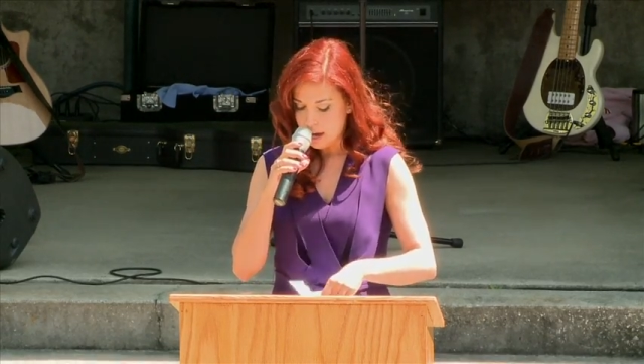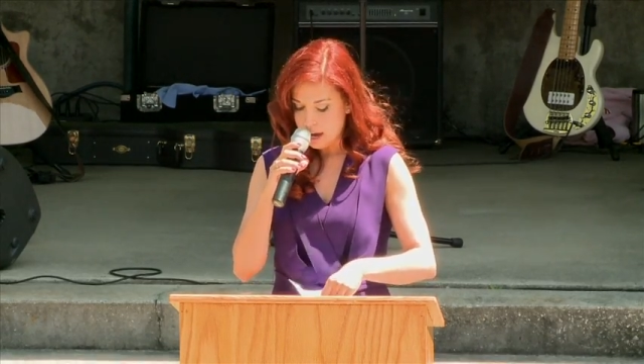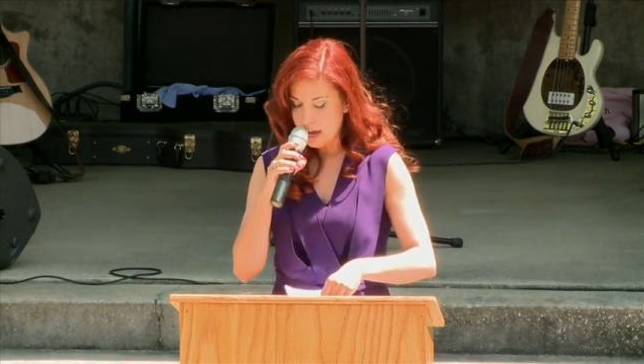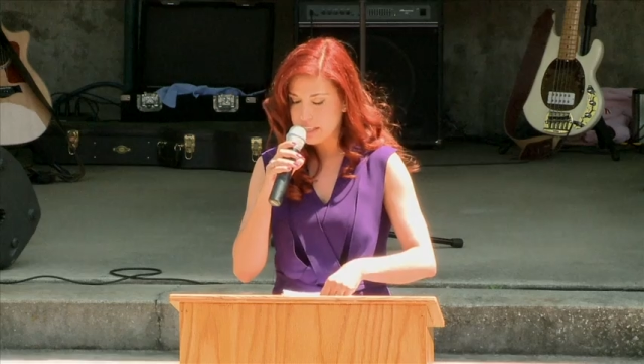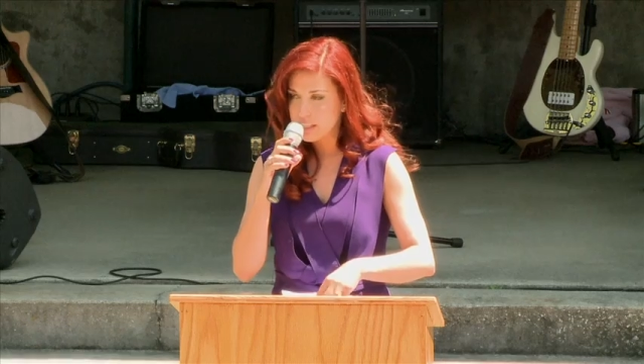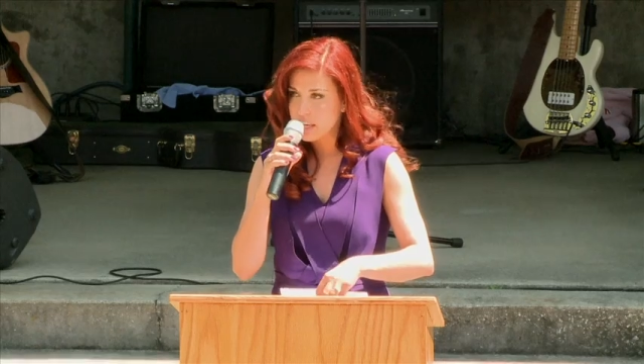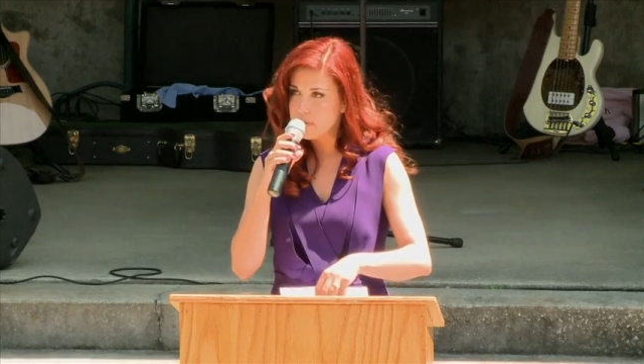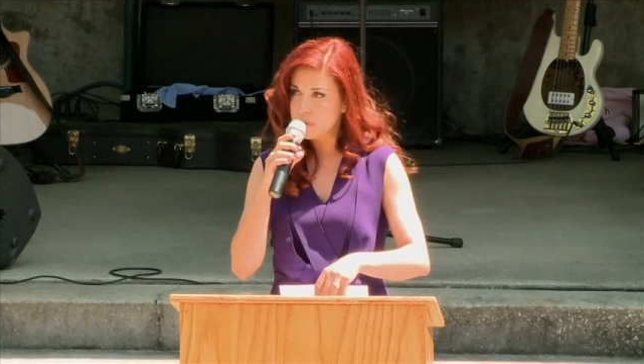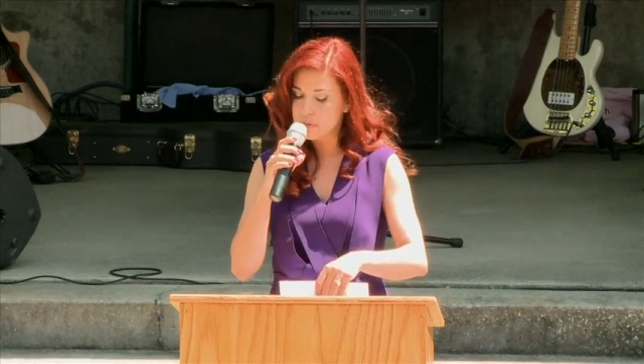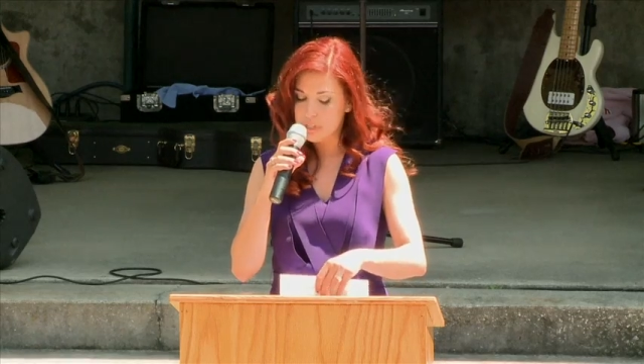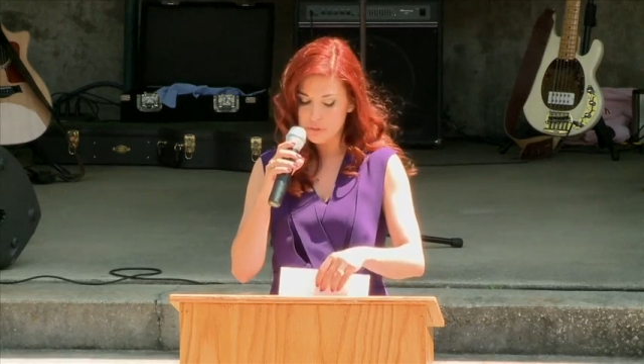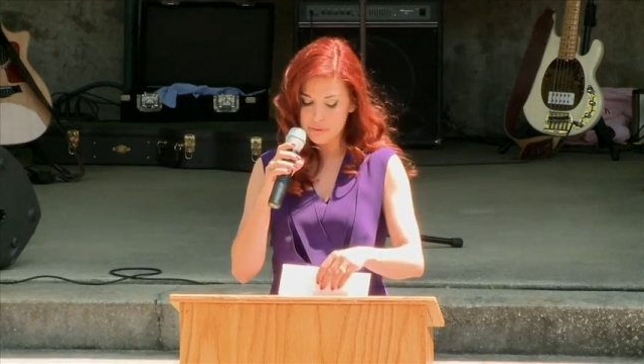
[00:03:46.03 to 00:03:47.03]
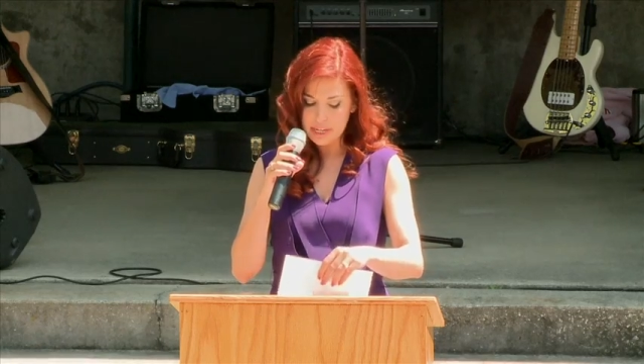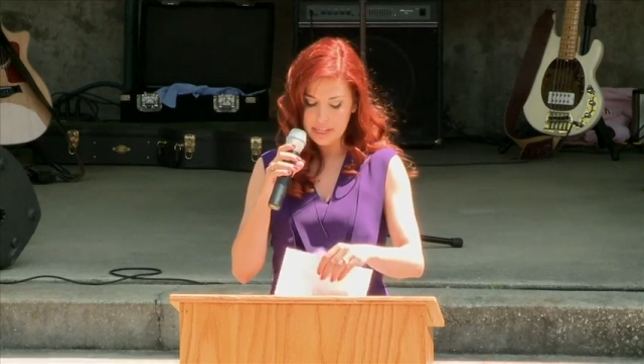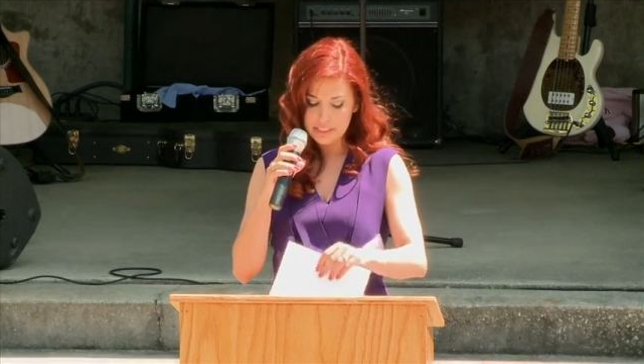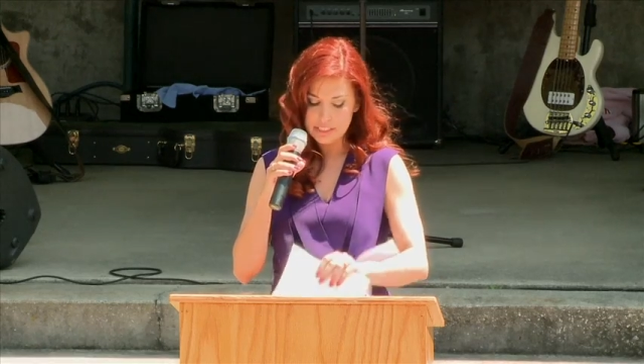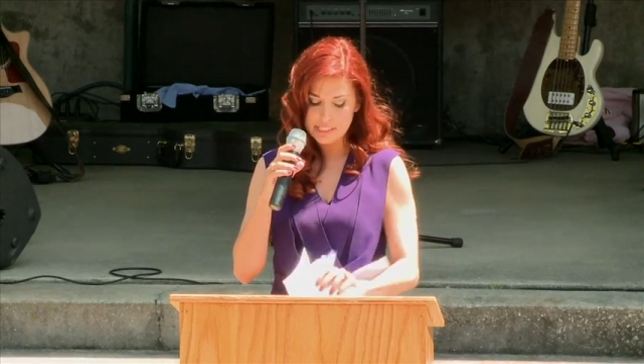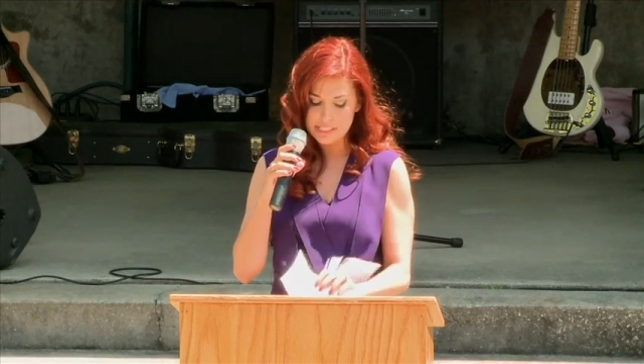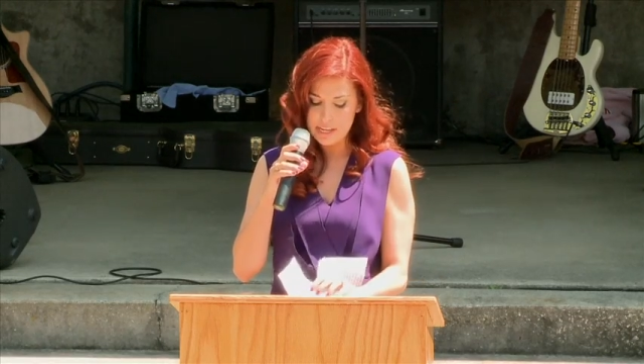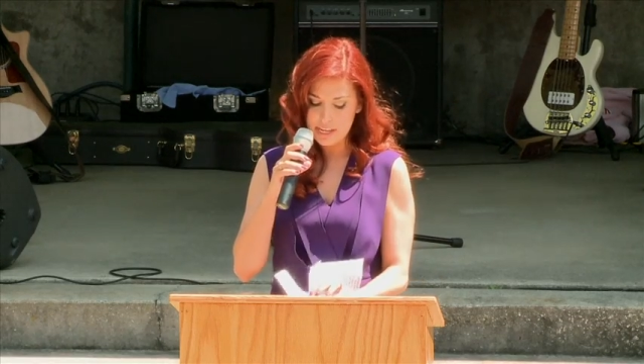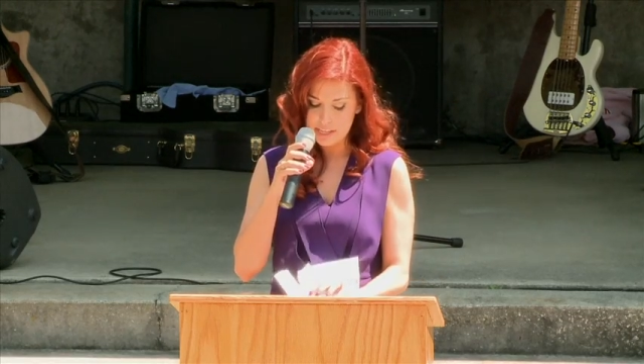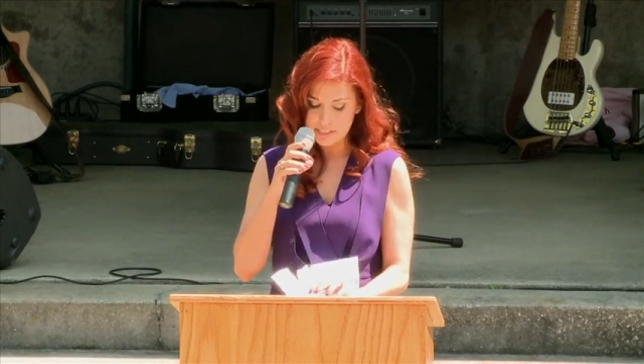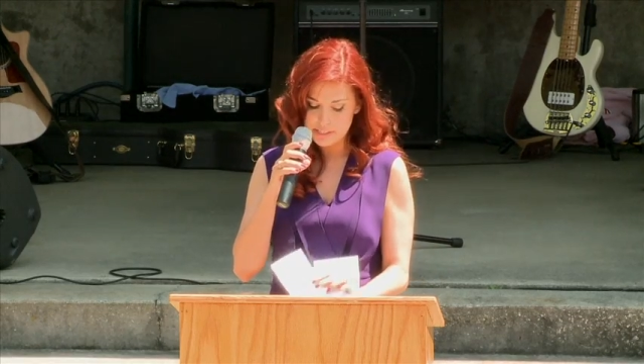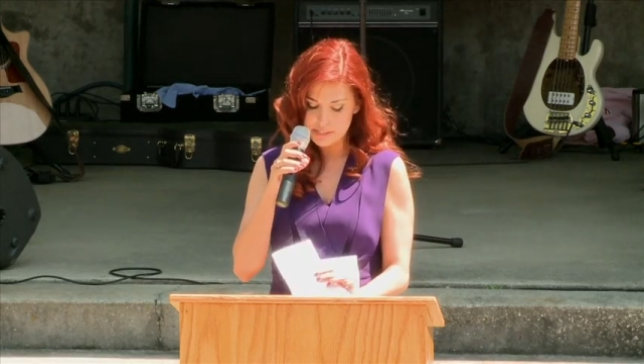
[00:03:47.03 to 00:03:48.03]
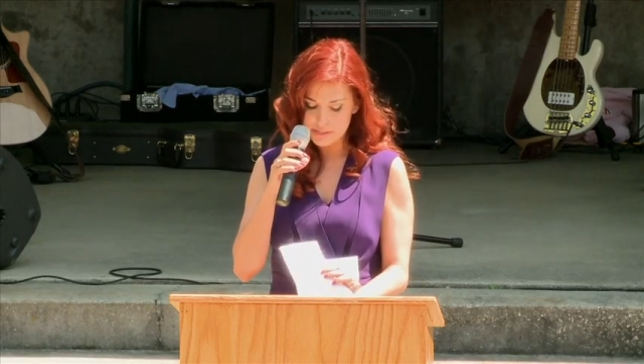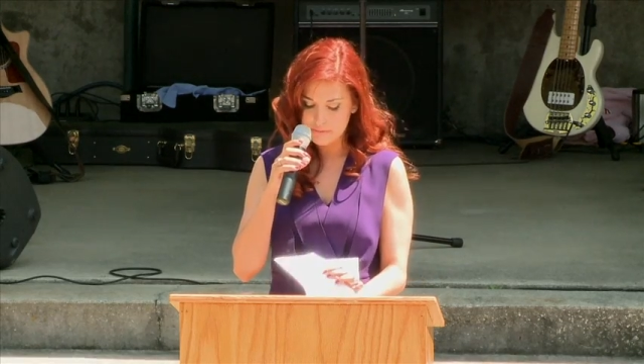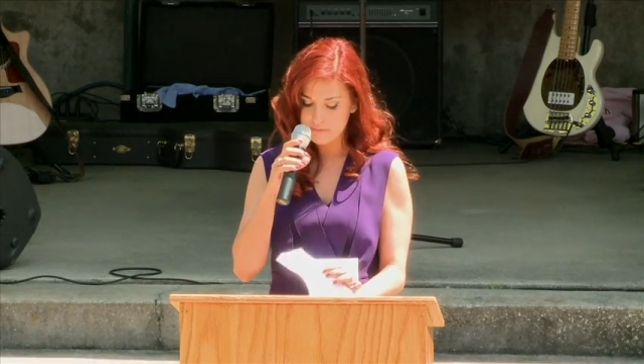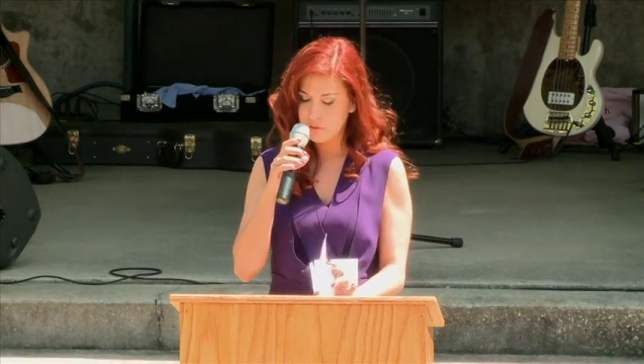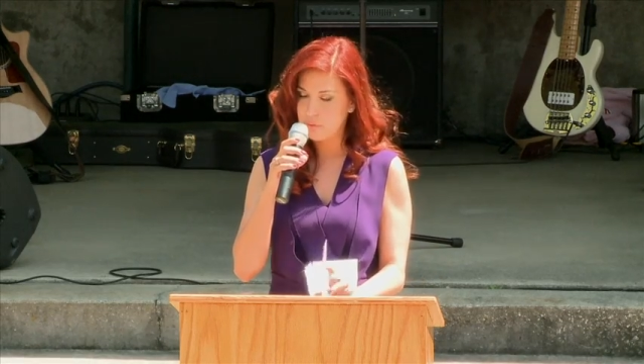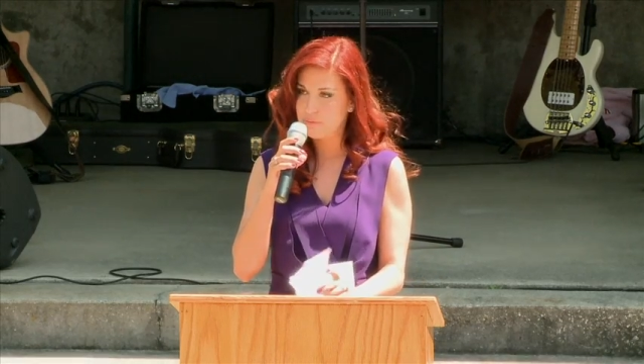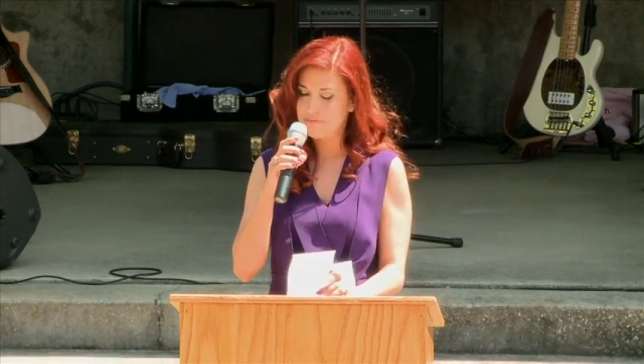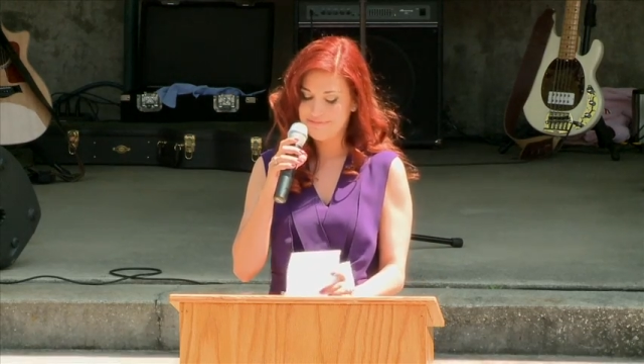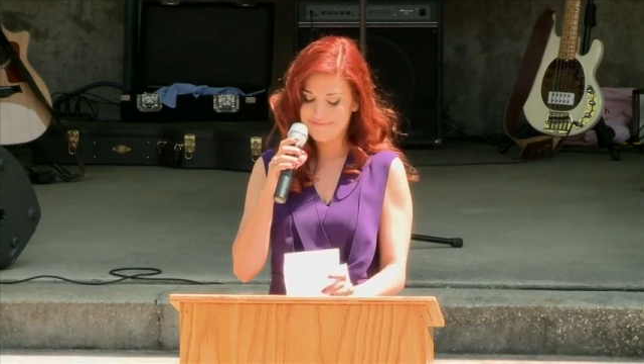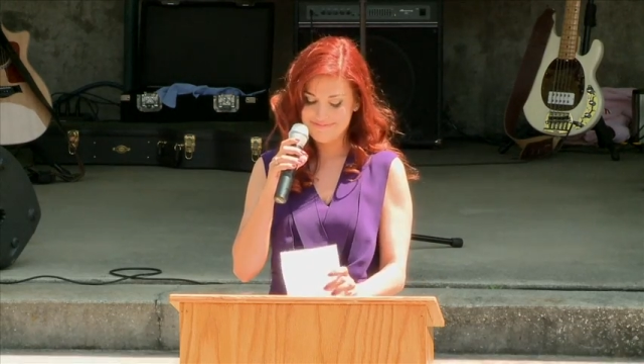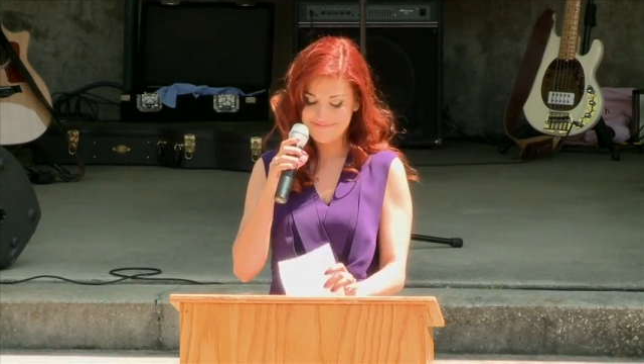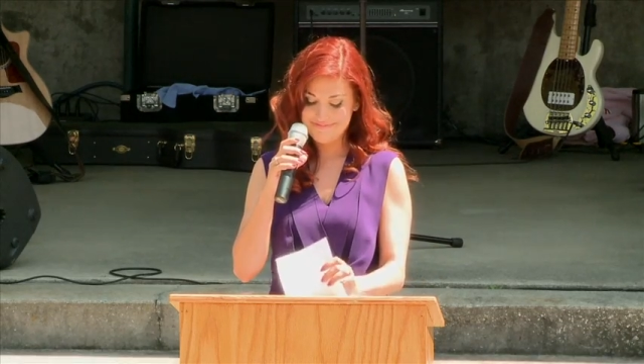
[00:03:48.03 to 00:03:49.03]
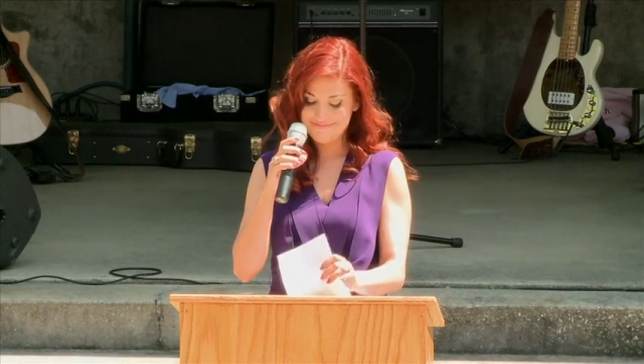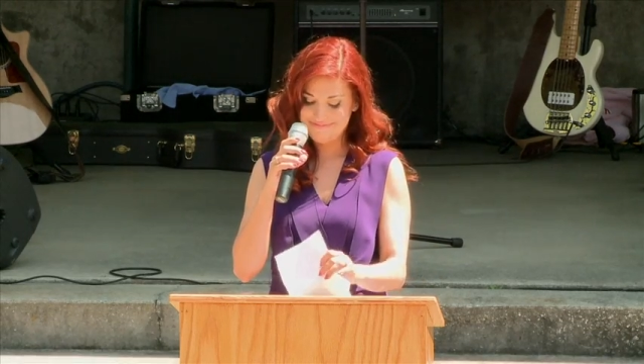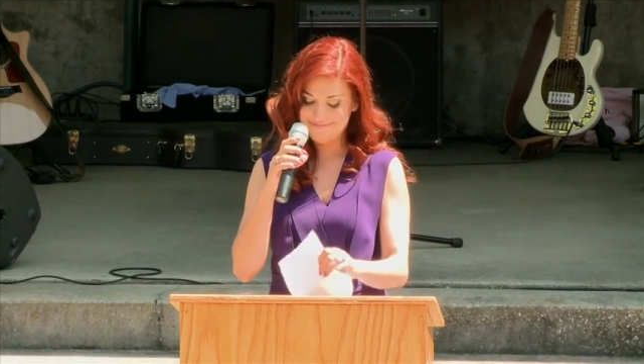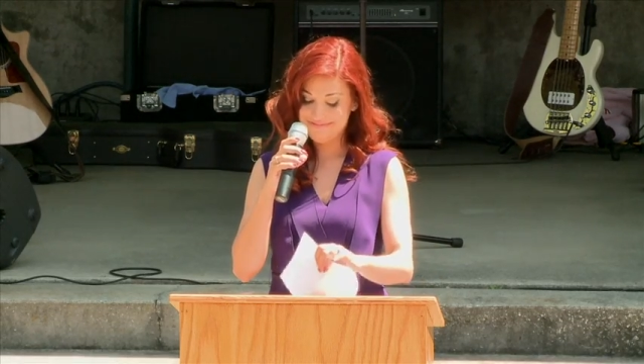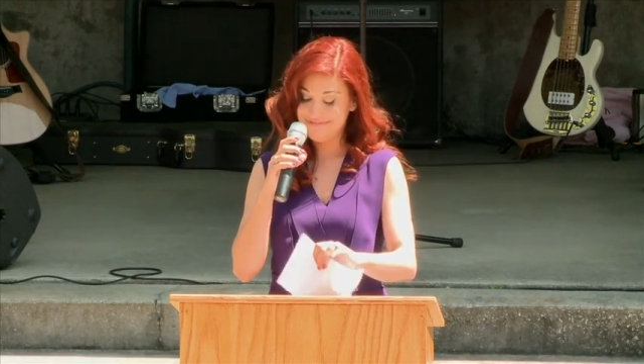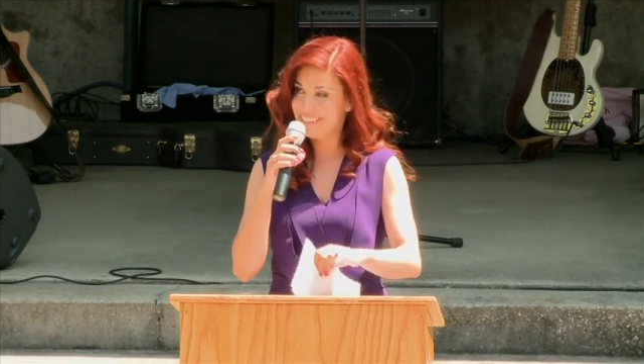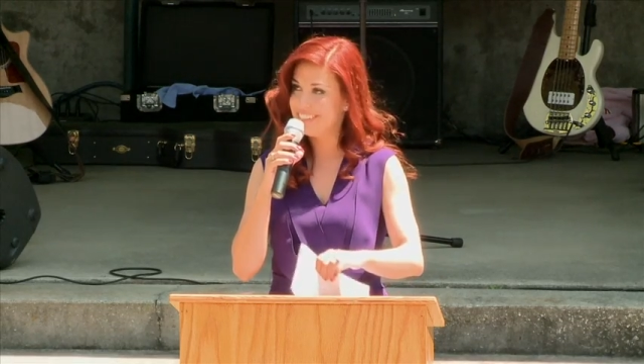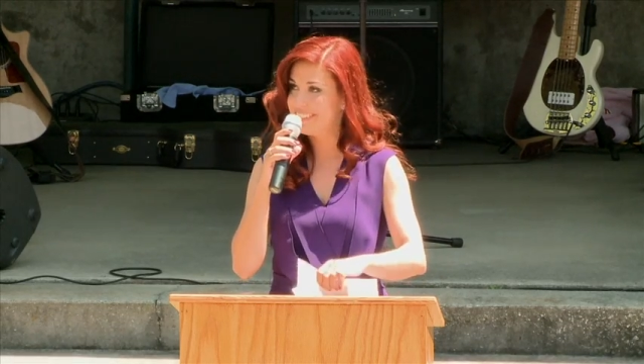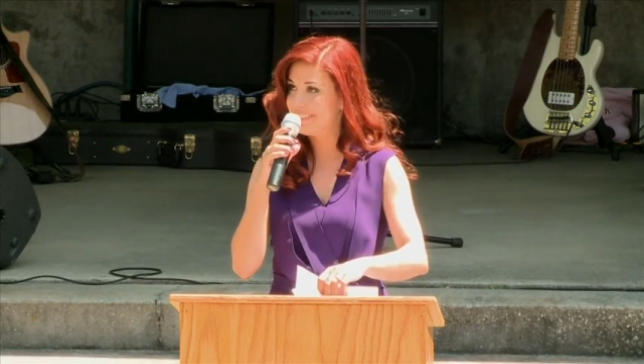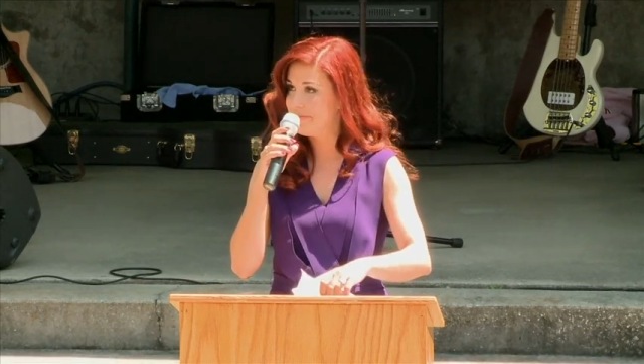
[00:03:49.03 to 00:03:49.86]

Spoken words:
I came to the United States, a little